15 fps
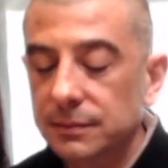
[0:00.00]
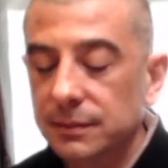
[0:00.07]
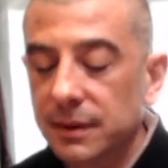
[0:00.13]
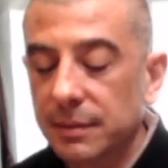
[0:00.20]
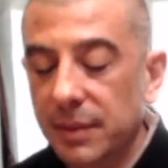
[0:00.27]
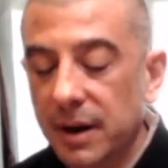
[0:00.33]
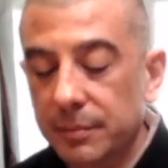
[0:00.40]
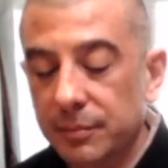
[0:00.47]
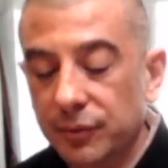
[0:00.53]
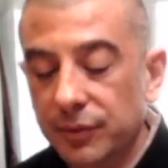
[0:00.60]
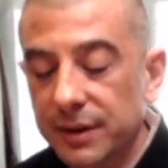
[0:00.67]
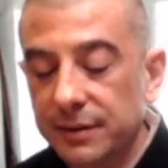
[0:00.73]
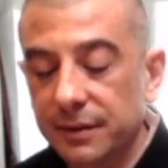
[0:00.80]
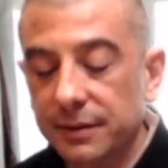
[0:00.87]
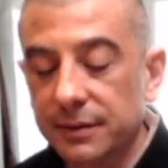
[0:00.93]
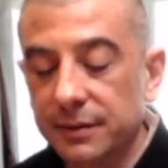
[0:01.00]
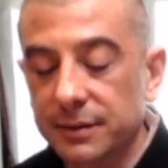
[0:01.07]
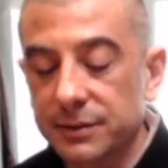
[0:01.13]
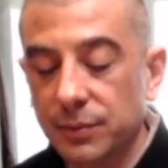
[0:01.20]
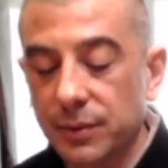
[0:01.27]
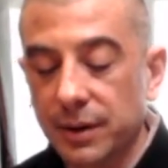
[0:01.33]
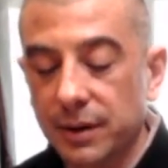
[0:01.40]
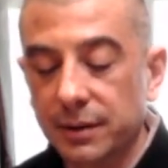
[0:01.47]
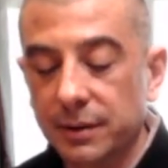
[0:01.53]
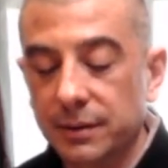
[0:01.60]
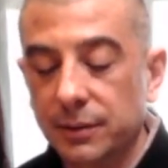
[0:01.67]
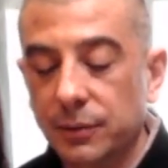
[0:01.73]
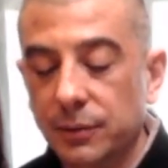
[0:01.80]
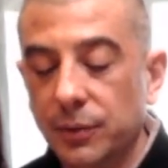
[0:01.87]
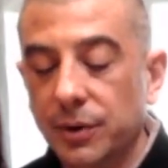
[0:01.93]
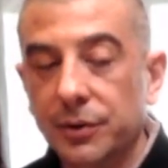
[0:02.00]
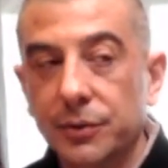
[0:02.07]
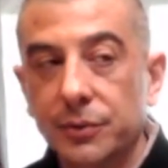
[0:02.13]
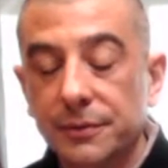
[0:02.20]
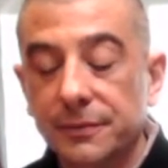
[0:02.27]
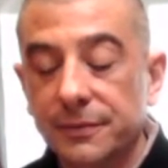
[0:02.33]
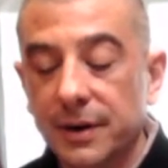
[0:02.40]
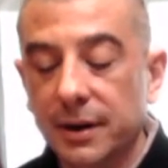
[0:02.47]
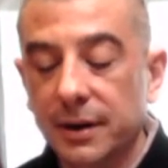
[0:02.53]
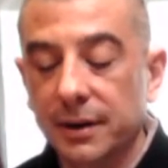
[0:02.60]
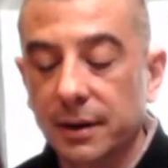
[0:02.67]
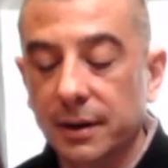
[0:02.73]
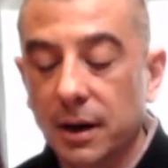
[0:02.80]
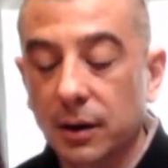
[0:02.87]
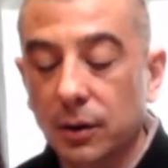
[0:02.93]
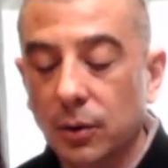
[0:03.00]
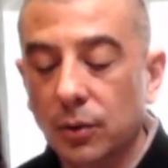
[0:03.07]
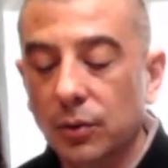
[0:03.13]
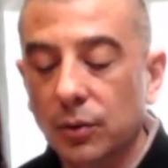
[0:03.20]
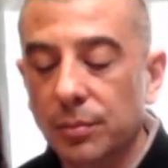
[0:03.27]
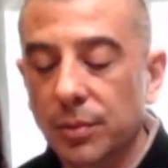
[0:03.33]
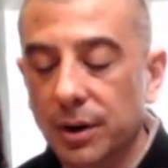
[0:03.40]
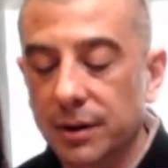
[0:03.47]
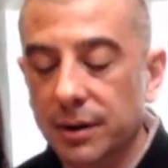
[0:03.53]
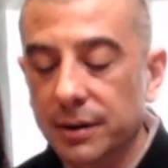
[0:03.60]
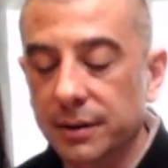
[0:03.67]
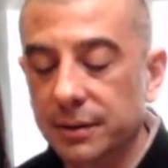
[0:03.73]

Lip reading: And by breathing this way, we are unifying our whole body,